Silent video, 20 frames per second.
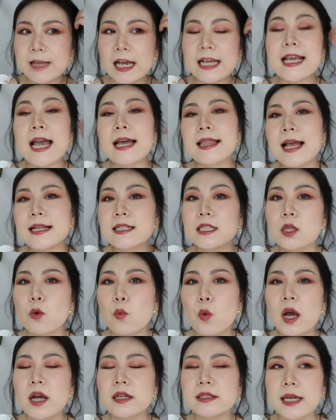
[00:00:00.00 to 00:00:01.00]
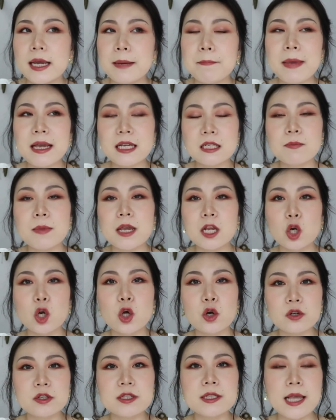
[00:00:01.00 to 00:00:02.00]
Yeah, that's the word. It makes me
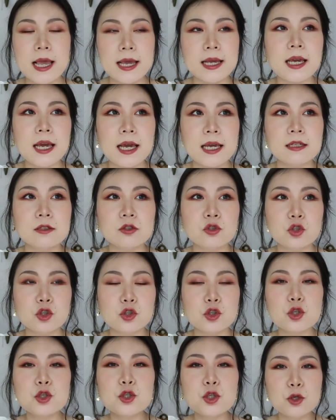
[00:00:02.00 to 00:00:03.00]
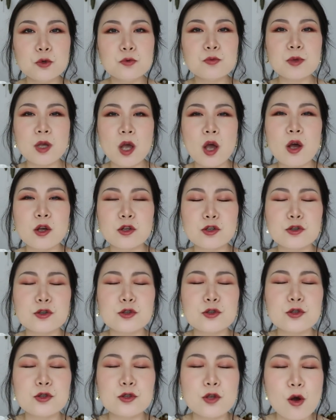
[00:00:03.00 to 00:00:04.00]
look sick. It just suits her
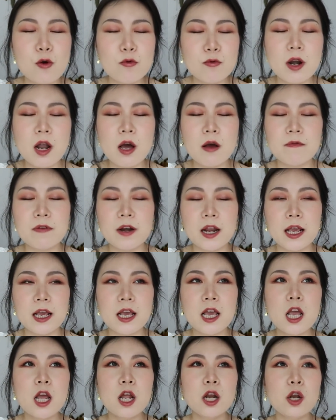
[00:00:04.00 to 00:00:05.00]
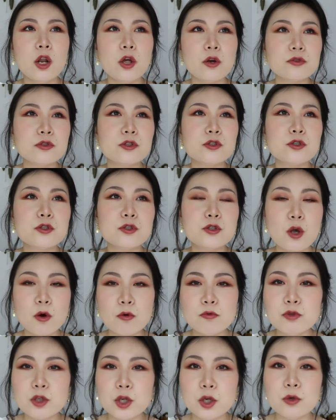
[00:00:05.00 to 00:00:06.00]
so lovely. Looks so
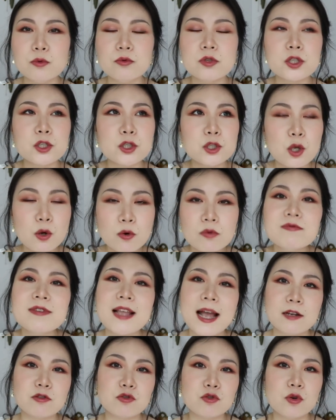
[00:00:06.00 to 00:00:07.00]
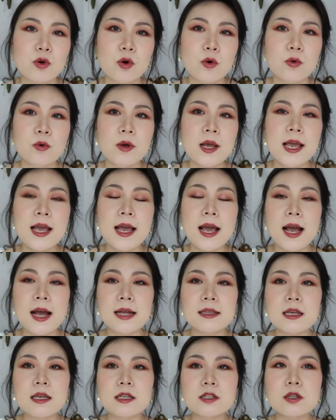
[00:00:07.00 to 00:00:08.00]
nude, so natural,
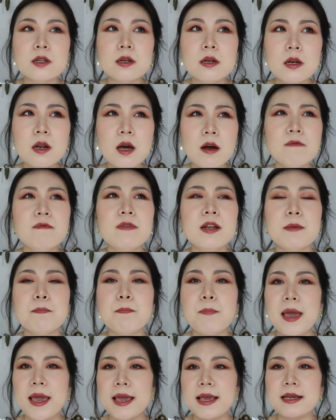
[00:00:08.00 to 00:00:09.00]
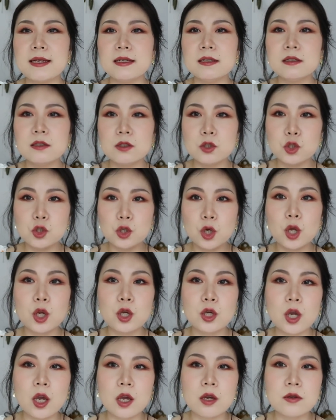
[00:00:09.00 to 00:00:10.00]
and it's lovely base she
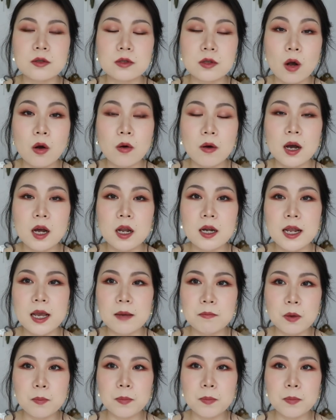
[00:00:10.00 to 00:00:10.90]
used on her lip.